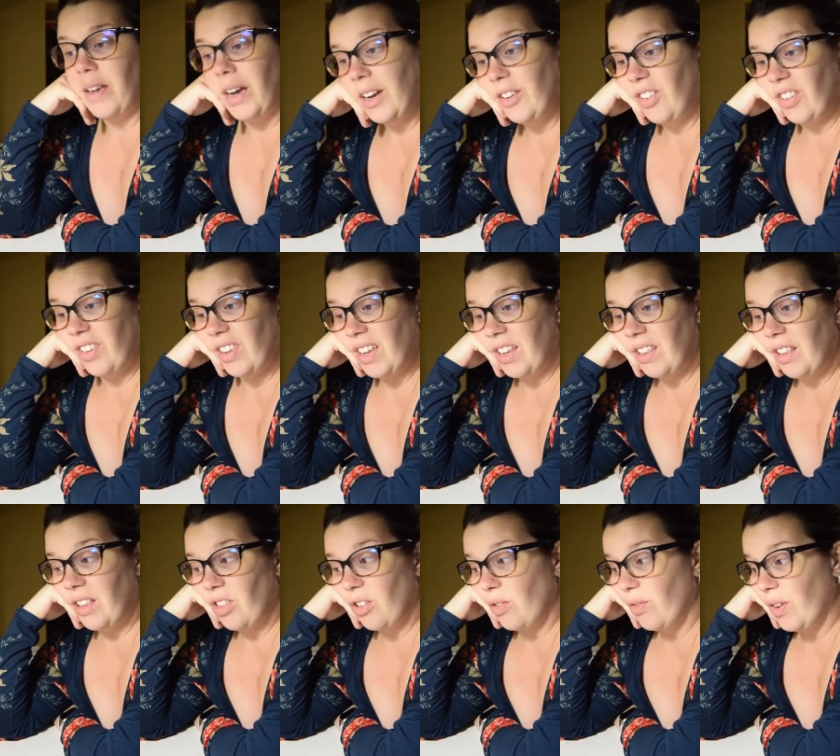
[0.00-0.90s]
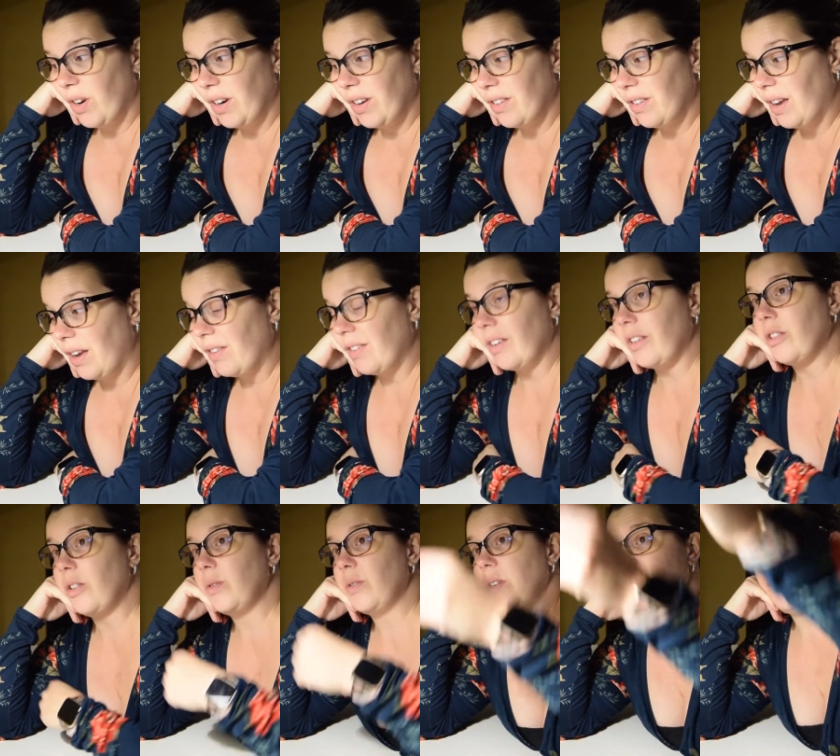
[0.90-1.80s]
I just like that they're very size
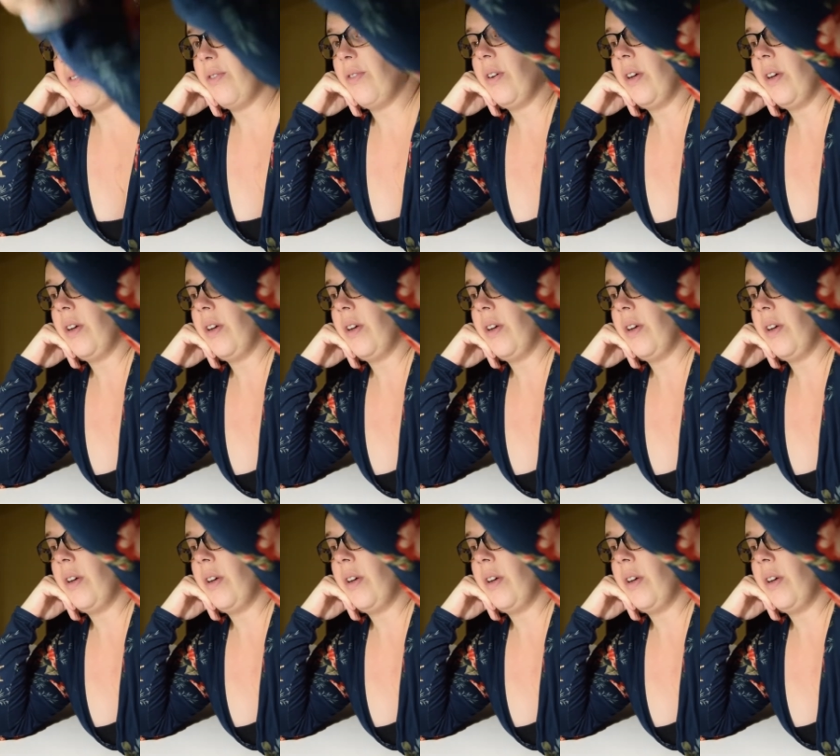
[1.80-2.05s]
inclusive.